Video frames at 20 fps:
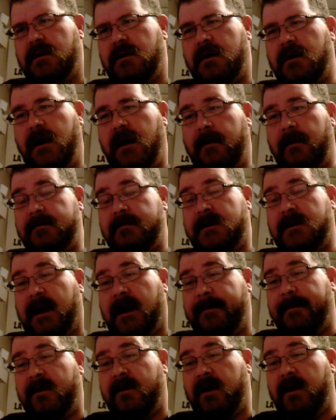Nope,
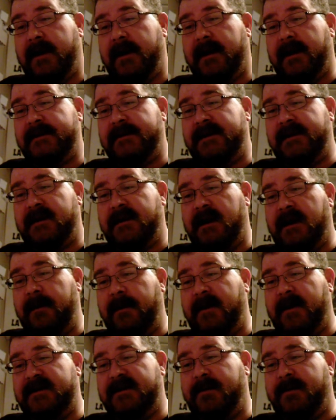copyright 1990
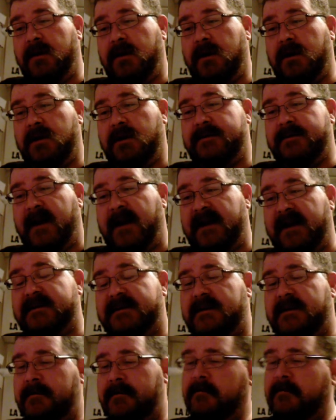Baseball Cards
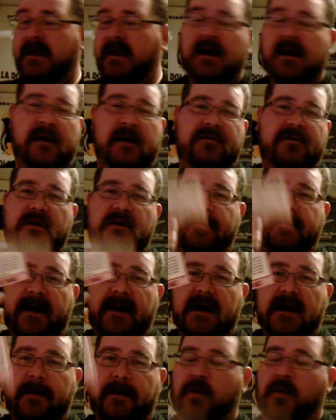Magazine. You can
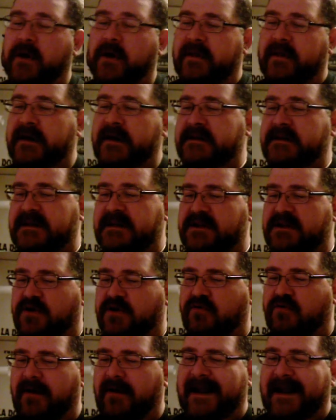pick up one of these. It's a
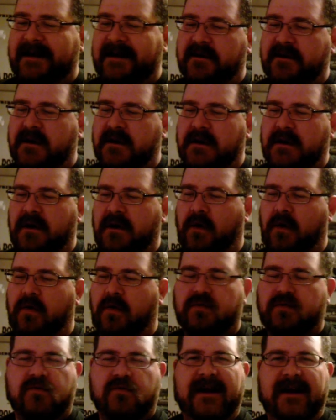great
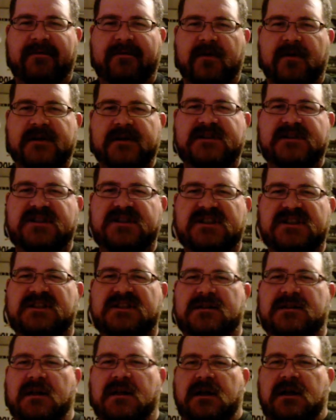old reference. Just
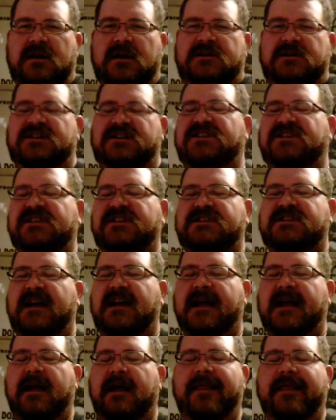just to
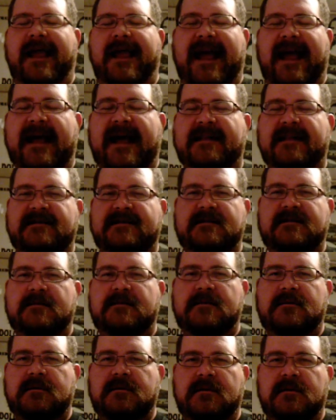check out the ads,
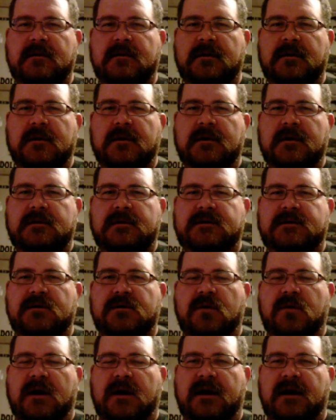
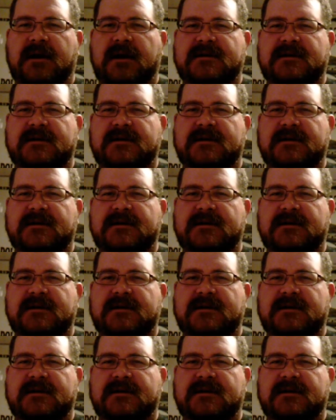to uh,